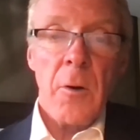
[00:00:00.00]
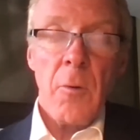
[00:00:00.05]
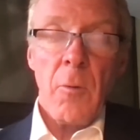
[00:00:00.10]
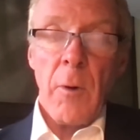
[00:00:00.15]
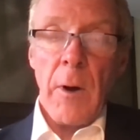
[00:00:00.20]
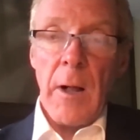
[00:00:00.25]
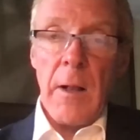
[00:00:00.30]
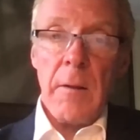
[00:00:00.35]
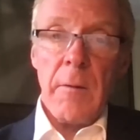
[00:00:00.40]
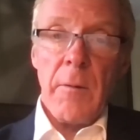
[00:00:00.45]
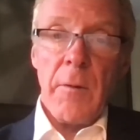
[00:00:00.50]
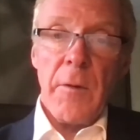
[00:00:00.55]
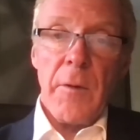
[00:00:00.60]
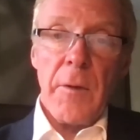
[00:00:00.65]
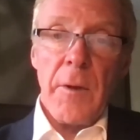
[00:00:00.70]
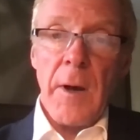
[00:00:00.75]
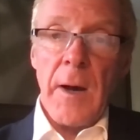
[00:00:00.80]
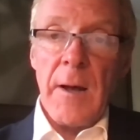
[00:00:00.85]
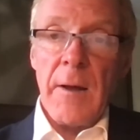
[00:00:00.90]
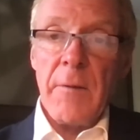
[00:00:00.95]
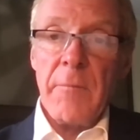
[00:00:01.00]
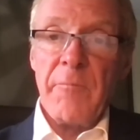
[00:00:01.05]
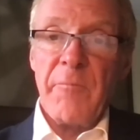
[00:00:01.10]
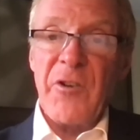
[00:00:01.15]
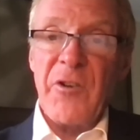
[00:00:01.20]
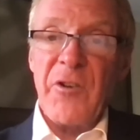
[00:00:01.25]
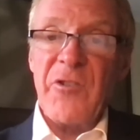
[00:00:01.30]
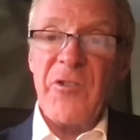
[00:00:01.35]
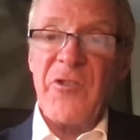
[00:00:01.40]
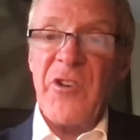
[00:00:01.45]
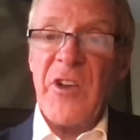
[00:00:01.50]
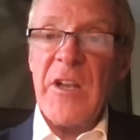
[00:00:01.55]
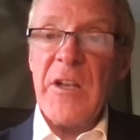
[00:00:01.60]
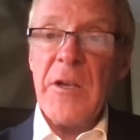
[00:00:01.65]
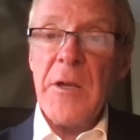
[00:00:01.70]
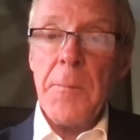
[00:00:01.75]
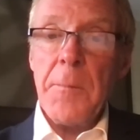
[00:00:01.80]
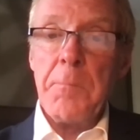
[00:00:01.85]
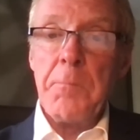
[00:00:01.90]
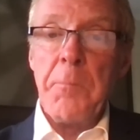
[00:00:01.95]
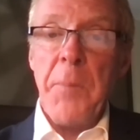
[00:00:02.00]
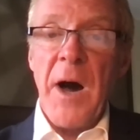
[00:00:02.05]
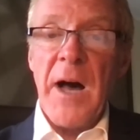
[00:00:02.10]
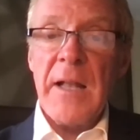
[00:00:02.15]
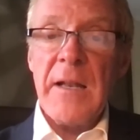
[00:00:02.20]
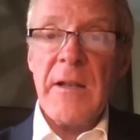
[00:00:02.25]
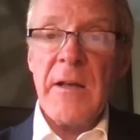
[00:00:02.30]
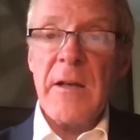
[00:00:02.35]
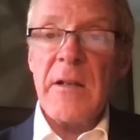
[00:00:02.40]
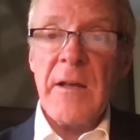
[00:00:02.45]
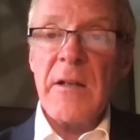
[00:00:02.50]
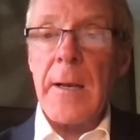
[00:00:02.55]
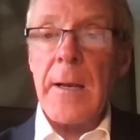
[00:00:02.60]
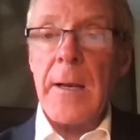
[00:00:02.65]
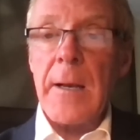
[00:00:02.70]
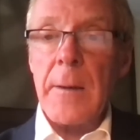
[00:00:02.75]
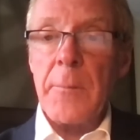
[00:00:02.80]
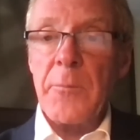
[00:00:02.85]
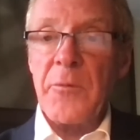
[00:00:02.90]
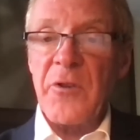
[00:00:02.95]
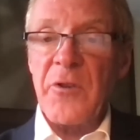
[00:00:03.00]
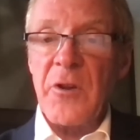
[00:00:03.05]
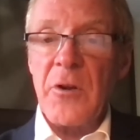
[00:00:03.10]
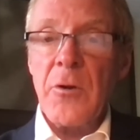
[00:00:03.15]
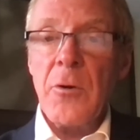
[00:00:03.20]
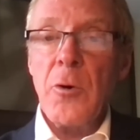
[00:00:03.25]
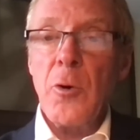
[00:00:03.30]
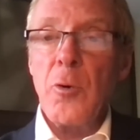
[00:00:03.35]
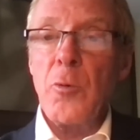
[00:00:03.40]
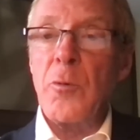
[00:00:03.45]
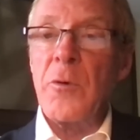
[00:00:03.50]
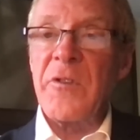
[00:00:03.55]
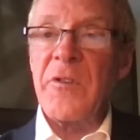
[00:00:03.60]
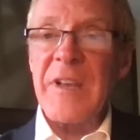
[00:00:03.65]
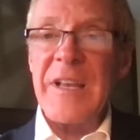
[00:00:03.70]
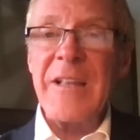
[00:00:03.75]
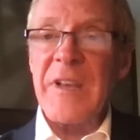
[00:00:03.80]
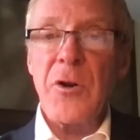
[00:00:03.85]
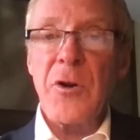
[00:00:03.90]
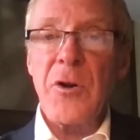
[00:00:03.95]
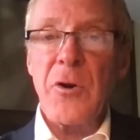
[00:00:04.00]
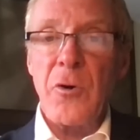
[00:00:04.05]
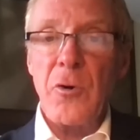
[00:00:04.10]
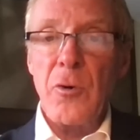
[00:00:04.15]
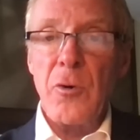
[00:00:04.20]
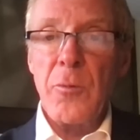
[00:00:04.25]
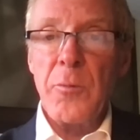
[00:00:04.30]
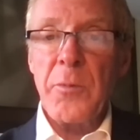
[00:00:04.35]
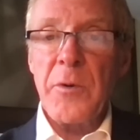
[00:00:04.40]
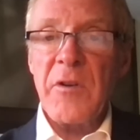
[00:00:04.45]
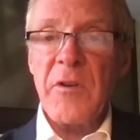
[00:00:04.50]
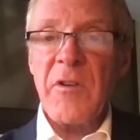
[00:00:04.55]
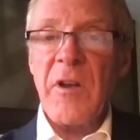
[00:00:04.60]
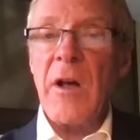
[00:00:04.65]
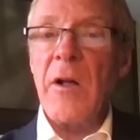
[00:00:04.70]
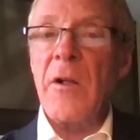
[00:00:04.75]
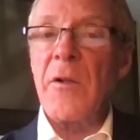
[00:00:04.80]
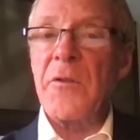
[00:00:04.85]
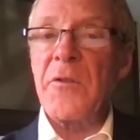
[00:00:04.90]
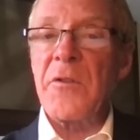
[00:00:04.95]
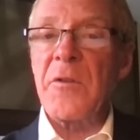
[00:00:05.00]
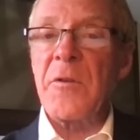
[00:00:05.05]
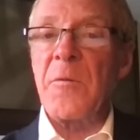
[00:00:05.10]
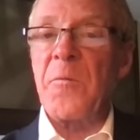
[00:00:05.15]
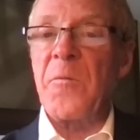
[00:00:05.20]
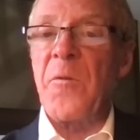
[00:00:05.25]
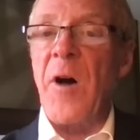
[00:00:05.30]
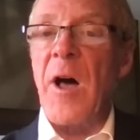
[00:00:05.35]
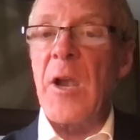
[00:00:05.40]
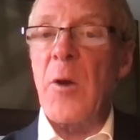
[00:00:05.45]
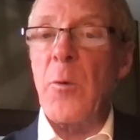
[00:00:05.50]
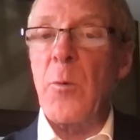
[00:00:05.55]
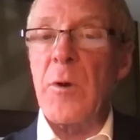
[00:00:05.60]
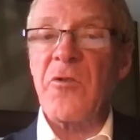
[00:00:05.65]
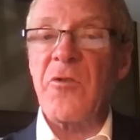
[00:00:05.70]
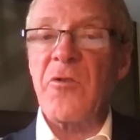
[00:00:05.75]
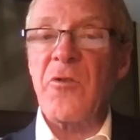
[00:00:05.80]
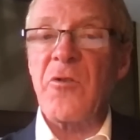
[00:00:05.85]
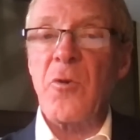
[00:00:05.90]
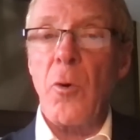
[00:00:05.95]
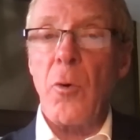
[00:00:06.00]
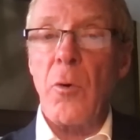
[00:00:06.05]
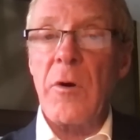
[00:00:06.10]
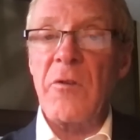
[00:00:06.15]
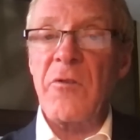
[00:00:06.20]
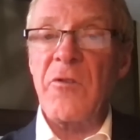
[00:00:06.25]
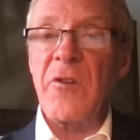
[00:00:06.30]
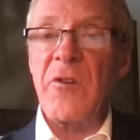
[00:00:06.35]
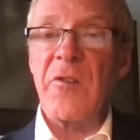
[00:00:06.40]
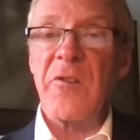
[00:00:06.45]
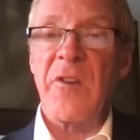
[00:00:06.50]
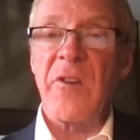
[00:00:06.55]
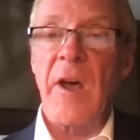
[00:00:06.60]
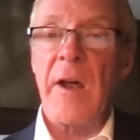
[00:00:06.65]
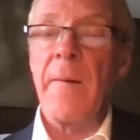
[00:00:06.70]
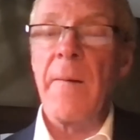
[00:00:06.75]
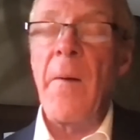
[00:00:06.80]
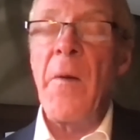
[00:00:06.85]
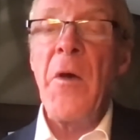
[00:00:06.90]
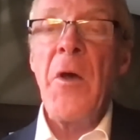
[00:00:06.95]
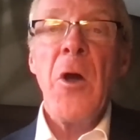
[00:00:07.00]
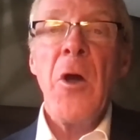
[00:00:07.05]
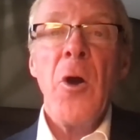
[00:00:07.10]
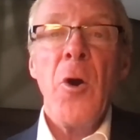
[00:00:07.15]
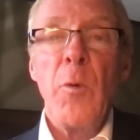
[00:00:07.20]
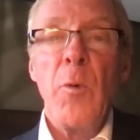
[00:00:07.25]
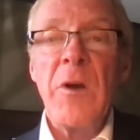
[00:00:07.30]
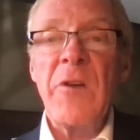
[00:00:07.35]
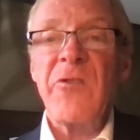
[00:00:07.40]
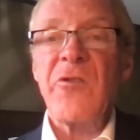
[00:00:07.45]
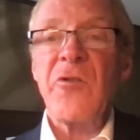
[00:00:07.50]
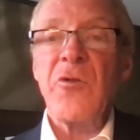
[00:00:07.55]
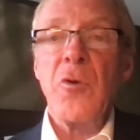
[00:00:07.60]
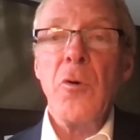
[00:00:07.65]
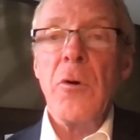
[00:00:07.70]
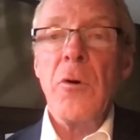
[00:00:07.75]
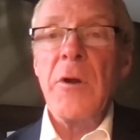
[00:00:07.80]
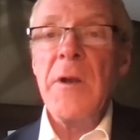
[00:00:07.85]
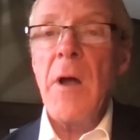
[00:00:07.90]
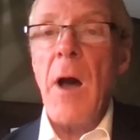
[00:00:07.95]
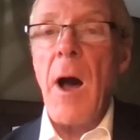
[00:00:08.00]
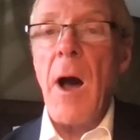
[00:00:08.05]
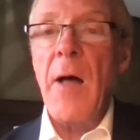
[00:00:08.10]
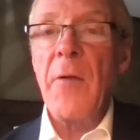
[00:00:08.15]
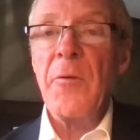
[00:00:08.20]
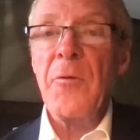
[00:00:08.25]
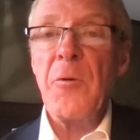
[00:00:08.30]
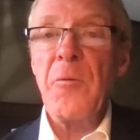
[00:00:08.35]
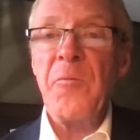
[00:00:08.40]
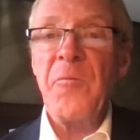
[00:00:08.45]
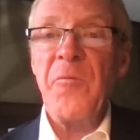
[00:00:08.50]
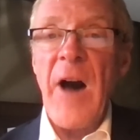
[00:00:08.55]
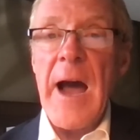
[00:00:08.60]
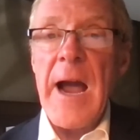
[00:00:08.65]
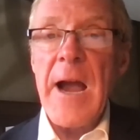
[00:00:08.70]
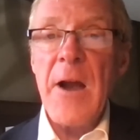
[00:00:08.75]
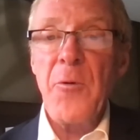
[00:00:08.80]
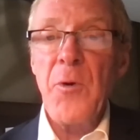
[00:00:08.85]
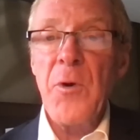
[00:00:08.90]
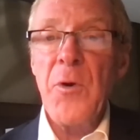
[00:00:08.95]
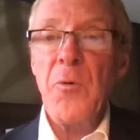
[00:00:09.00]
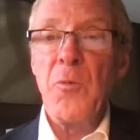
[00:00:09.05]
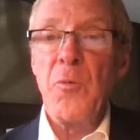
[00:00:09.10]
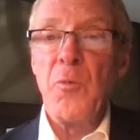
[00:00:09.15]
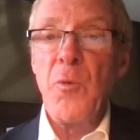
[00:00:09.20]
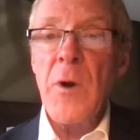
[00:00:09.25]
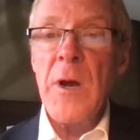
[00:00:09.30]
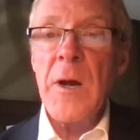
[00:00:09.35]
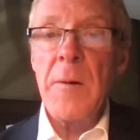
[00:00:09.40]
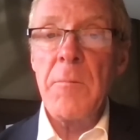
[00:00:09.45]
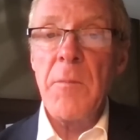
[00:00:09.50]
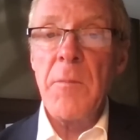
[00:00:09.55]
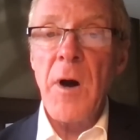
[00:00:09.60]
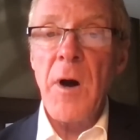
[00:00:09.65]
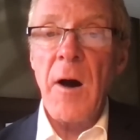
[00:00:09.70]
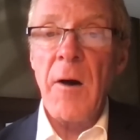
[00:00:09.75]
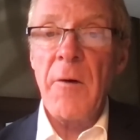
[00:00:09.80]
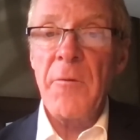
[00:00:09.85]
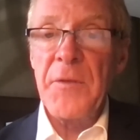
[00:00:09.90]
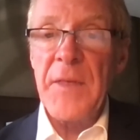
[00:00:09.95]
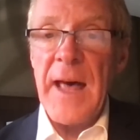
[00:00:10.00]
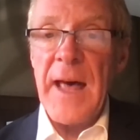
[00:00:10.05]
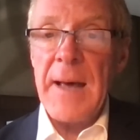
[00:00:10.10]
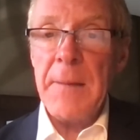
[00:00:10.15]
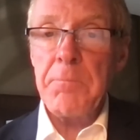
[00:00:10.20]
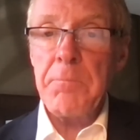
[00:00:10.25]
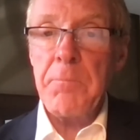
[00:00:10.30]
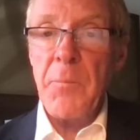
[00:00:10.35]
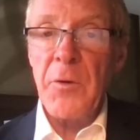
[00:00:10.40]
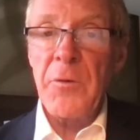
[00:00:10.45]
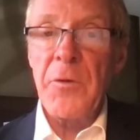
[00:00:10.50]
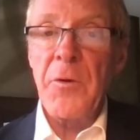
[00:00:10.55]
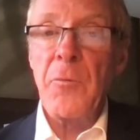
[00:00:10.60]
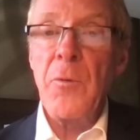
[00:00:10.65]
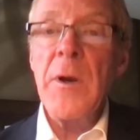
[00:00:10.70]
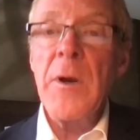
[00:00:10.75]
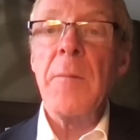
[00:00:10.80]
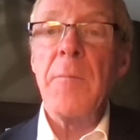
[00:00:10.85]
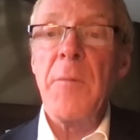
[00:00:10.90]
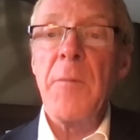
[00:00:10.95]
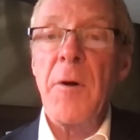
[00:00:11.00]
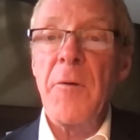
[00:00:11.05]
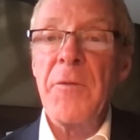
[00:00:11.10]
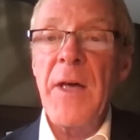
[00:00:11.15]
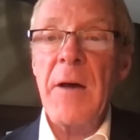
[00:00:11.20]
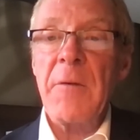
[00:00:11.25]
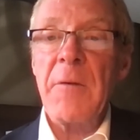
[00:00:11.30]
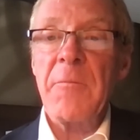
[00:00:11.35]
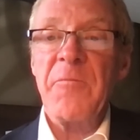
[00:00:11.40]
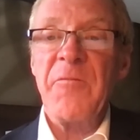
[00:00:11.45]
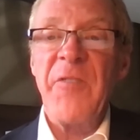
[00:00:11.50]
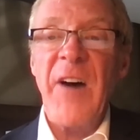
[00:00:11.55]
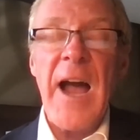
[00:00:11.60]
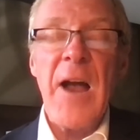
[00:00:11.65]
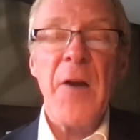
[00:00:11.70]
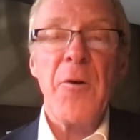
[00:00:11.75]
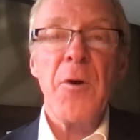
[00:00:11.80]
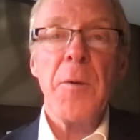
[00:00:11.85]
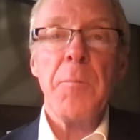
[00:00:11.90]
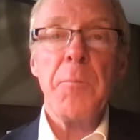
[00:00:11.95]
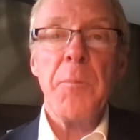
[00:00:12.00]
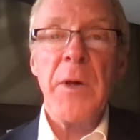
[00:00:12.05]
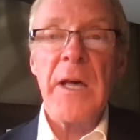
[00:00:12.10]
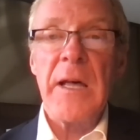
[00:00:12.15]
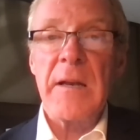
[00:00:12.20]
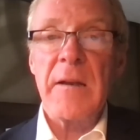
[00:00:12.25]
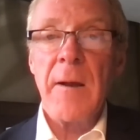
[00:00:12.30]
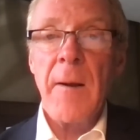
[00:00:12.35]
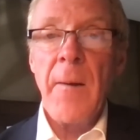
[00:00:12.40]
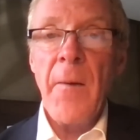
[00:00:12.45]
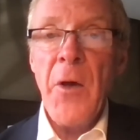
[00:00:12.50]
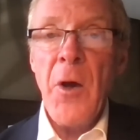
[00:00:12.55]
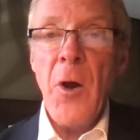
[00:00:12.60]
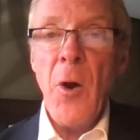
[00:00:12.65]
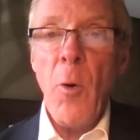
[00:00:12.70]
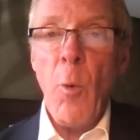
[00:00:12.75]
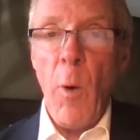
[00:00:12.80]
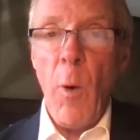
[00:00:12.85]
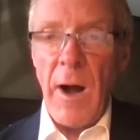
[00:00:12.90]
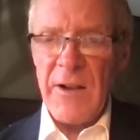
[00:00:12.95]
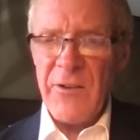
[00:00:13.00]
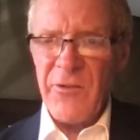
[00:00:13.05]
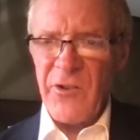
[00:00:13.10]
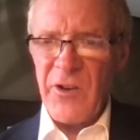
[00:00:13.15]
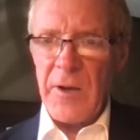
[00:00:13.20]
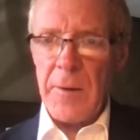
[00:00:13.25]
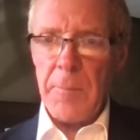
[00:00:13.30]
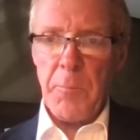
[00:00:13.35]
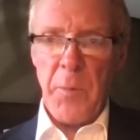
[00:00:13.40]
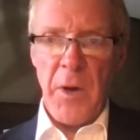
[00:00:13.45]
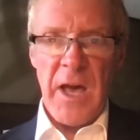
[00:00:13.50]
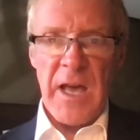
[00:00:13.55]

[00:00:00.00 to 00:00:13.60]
Well, uh, Virginia Budd Jacobson, who was in the group, tells the following story. She said, "We stood on the fiery rim of that, the rim of that fiery pit, watching